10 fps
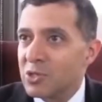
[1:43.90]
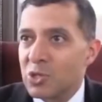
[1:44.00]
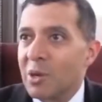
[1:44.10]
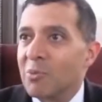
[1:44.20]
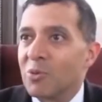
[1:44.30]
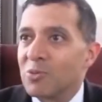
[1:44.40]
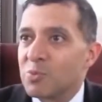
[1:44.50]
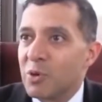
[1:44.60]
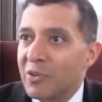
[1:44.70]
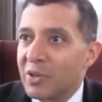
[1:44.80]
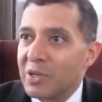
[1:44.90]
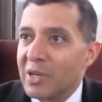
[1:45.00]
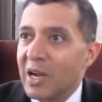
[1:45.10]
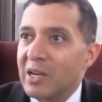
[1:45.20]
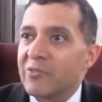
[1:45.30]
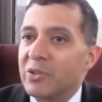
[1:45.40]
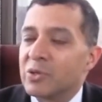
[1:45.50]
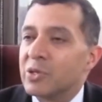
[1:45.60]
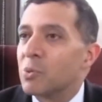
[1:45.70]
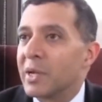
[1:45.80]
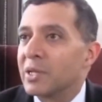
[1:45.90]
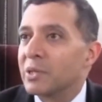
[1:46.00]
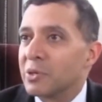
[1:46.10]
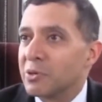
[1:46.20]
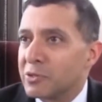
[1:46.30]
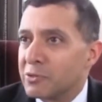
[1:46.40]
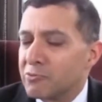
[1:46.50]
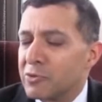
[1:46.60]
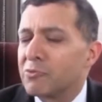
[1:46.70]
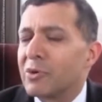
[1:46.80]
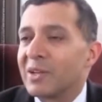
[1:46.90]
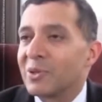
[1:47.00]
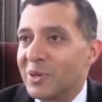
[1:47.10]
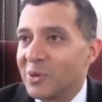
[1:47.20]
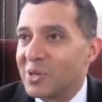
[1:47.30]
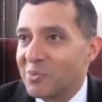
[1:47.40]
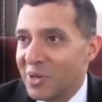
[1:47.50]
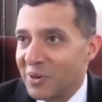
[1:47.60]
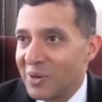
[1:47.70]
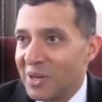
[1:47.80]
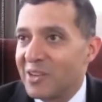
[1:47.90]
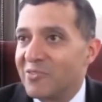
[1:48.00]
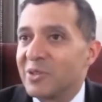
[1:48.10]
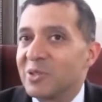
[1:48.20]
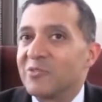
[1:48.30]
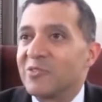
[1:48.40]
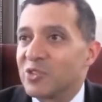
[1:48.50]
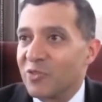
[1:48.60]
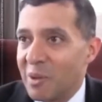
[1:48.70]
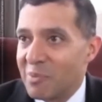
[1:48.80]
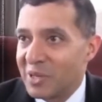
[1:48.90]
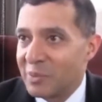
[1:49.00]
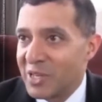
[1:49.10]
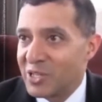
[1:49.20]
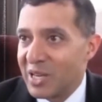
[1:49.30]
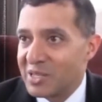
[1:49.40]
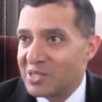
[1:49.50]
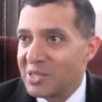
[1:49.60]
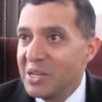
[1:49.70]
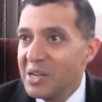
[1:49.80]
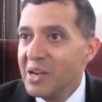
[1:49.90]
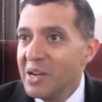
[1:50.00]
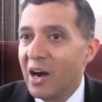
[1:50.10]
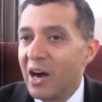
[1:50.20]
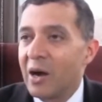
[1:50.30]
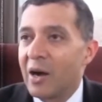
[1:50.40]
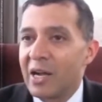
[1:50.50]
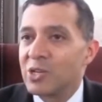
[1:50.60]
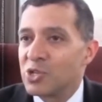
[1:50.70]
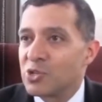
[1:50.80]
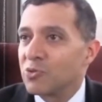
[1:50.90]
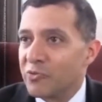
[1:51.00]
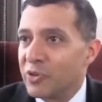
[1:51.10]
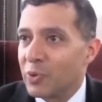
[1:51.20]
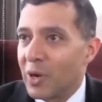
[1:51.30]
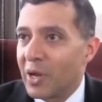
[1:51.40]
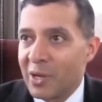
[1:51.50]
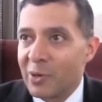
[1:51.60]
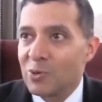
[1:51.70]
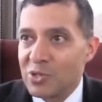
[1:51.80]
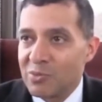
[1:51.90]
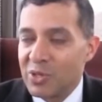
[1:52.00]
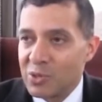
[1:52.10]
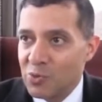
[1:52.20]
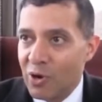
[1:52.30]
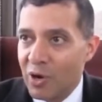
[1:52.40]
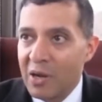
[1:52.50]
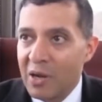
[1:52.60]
describe it almost perfectly. I feel an irregularity, irregularity in my heart, I feel fish flopping in my chest. Uh, I just don't feel right. I know something's wrong.